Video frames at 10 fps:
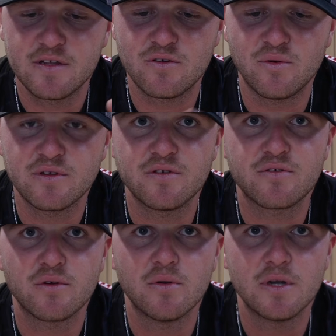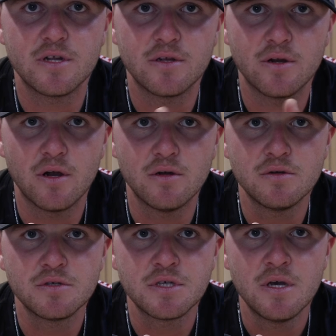is going to screw into your
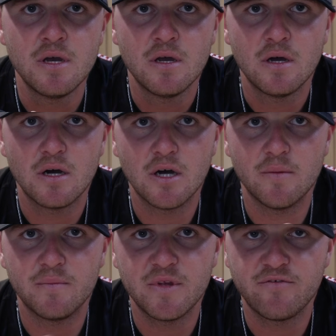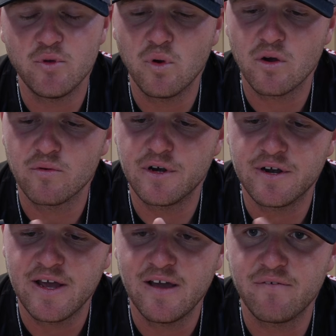hose if you are
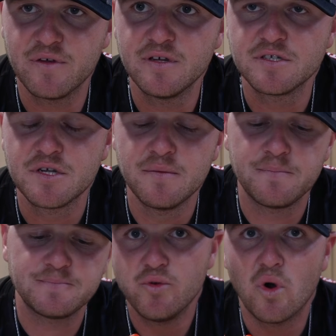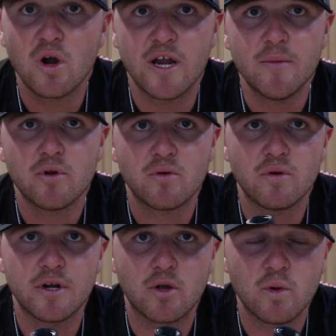running 1/2 inch. You are able to
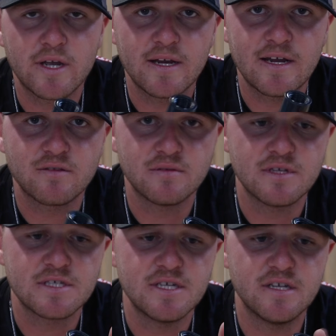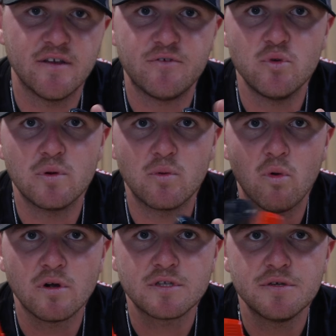run a quick connect on this end if you would
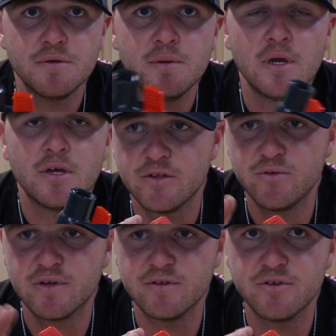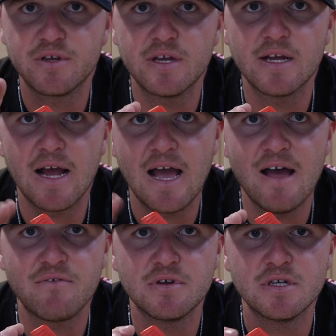want to. You could get a
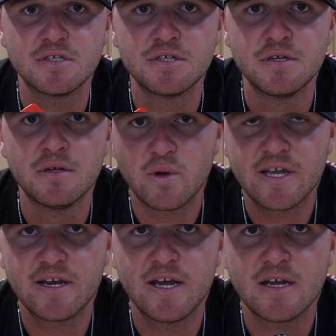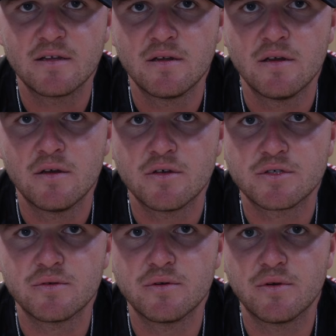1/2 inch quick connect,
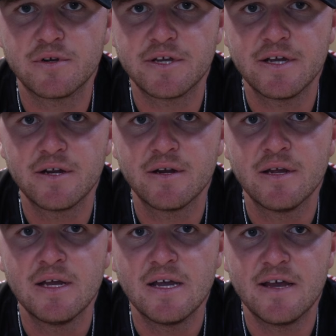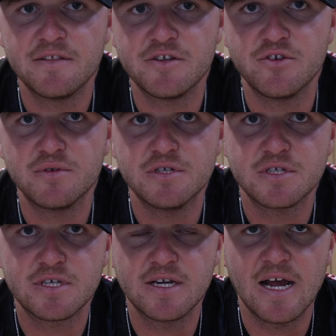screw it onto here, and then you would
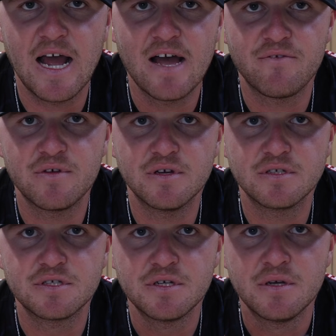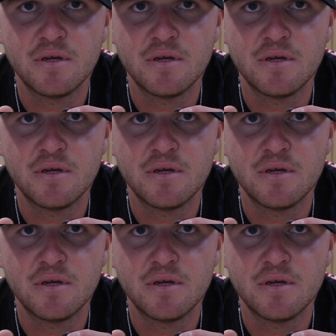just get a 1/2 inch